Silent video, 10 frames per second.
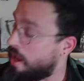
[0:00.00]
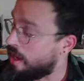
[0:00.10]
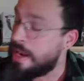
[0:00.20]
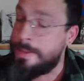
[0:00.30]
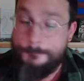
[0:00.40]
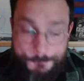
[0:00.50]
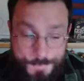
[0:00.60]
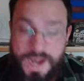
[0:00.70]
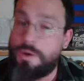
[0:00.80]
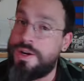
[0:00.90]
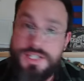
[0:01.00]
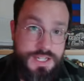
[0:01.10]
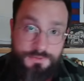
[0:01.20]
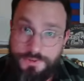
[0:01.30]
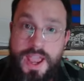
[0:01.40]

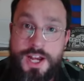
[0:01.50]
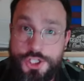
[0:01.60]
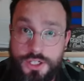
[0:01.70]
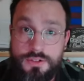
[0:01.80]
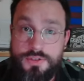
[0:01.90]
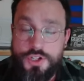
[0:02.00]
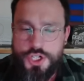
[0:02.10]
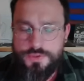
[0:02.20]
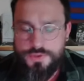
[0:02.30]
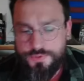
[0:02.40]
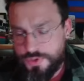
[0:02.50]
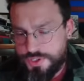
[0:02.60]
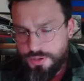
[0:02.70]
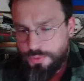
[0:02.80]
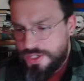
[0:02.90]
embarrassing fashion. The Chiefs, for
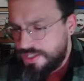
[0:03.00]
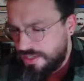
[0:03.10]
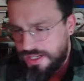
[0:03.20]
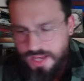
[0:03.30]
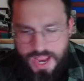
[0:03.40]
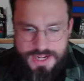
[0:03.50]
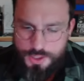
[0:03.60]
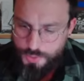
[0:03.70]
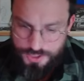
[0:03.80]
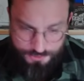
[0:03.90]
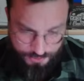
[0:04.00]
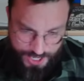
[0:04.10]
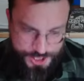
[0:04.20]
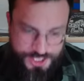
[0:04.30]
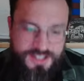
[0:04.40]
some reason, in Andy Reid
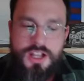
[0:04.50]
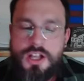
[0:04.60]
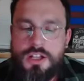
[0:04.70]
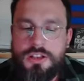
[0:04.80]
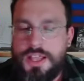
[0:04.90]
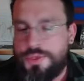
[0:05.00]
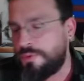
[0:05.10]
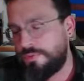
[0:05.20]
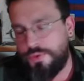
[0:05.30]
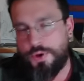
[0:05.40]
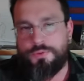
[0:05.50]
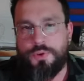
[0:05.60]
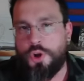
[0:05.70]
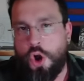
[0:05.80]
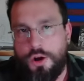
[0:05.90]
fashion, let their
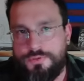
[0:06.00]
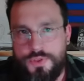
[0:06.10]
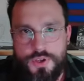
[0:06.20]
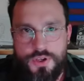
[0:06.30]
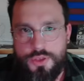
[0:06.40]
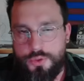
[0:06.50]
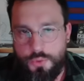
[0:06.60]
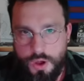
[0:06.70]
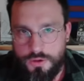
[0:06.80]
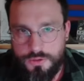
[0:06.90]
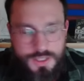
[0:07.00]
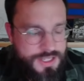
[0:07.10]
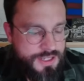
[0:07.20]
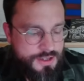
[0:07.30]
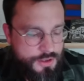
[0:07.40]
foot off the throttle
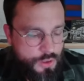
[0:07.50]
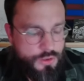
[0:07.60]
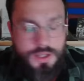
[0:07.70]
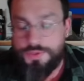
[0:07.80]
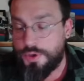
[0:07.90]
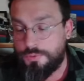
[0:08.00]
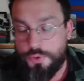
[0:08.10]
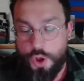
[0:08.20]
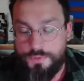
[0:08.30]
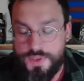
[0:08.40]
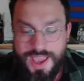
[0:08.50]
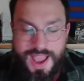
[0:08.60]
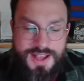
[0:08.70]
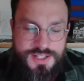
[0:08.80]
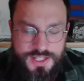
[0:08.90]
let their foot off the
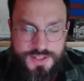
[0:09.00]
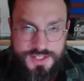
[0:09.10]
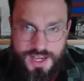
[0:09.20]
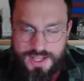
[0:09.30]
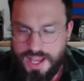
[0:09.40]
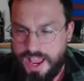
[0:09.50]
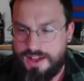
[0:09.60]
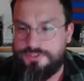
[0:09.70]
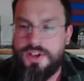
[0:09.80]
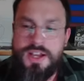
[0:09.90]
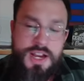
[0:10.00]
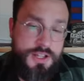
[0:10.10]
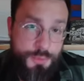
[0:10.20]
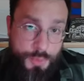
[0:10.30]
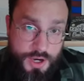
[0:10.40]
gas in the second half,
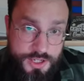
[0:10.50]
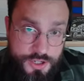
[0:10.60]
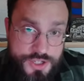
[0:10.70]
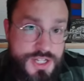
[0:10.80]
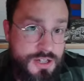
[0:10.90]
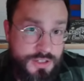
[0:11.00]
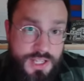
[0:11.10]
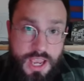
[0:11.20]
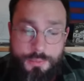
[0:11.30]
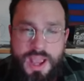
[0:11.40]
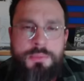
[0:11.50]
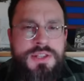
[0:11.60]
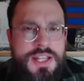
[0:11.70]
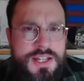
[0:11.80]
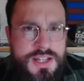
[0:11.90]
and the Buccaneers nearly came back,
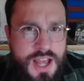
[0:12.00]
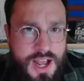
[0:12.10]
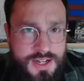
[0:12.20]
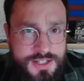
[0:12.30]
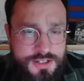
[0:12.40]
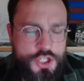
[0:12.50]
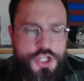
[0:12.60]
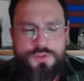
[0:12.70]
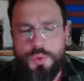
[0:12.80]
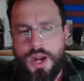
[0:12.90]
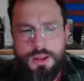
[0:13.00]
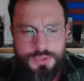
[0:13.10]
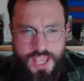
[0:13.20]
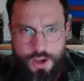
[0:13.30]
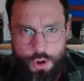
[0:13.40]
but they did not. The Chiefs were able
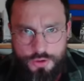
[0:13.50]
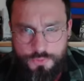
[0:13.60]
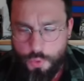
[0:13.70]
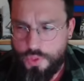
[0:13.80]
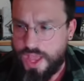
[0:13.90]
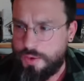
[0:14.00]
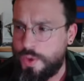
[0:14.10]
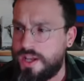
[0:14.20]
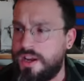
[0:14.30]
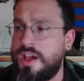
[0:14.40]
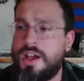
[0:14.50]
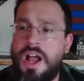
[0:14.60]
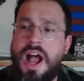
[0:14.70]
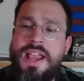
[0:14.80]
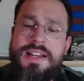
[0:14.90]
to hang on for that win.
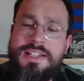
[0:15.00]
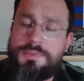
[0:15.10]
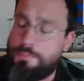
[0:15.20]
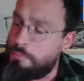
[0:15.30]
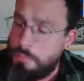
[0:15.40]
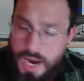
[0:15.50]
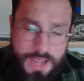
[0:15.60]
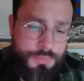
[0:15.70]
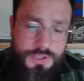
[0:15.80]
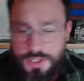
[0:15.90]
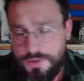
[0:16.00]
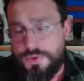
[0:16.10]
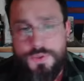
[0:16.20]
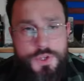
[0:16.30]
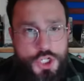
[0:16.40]
It is my belief
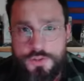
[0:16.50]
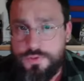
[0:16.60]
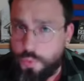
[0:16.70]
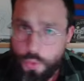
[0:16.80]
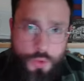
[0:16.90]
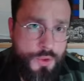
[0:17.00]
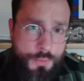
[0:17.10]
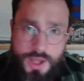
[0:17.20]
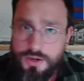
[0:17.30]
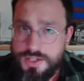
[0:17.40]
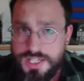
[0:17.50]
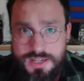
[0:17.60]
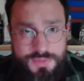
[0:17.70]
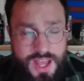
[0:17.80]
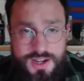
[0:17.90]
that the Chiefs were the better
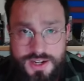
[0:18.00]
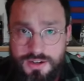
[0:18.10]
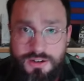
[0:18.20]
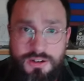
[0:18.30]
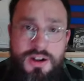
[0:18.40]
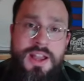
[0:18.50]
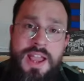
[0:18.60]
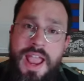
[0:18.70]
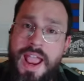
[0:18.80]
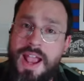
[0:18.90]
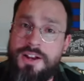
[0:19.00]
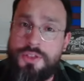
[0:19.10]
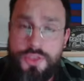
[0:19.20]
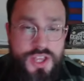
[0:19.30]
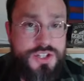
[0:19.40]
team that year, and
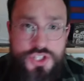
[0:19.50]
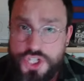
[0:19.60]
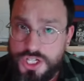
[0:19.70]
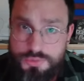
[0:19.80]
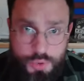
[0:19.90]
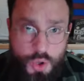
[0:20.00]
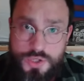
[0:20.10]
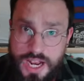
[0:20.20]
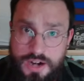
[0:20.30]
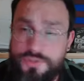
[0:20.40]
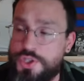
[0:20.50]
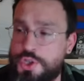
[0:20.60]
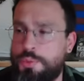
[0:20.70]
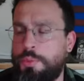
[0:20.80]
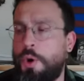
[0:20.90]
things just broke down in the
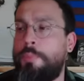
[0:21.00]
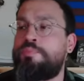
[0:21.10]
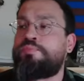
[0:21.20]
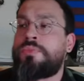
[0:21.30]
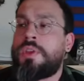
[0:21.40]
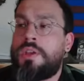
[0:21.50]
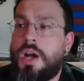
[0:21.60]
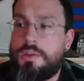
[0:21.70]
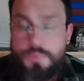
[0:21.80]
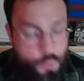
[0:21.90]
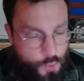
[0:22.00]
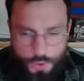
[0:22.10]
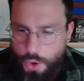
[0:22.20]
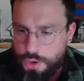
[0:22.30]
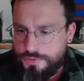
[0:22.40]
Super Bowl. With
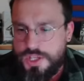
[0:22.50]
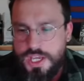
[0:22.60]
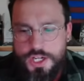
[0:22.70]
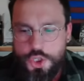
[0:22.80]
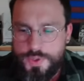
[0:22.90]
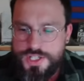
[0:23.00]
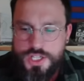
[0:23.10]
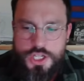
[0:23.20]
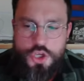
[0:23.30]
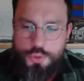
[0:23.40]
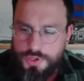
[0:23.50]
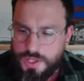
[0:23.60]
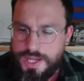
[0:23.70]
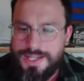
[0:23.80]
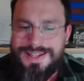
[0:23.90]
all of the injuries that
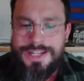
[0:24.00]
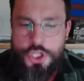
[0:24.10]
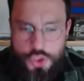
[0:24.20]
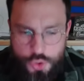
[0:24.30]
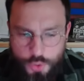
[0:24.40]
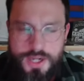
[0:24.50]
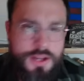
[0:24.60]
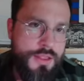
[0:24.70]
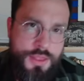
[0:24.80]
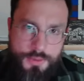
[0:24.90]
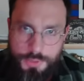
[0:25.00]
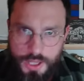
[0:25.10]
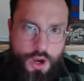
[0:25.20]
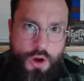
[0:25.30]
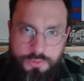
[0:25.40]
accumulated during the
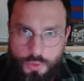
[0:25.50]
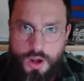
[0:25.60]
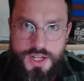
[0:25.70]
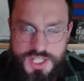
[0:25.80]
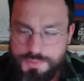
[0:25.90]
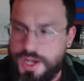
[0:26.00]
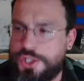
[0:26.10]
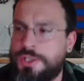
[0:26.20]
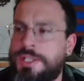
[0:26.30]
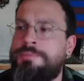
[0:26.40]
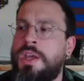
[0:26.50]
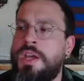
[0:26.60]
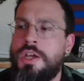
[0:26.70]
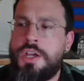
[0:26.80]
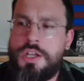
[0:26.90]
playoff run, especially.
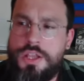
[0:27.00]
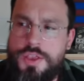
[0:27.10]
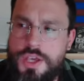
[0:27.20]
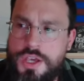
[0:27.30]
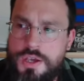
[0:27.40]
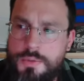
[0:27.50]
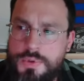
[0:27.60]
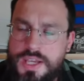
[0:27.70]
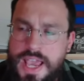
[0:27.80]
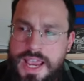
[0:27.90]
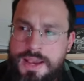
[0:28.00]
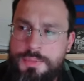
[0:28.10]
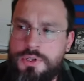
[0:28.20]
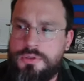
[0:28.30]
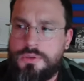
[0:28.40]
The
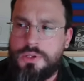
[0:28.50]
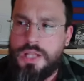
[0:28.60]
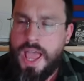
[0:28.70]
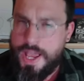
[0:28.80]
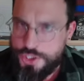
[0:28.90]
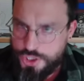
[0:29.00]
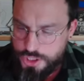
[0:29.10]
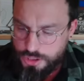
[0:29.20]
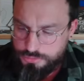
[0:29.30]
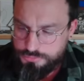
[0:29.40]
game last year,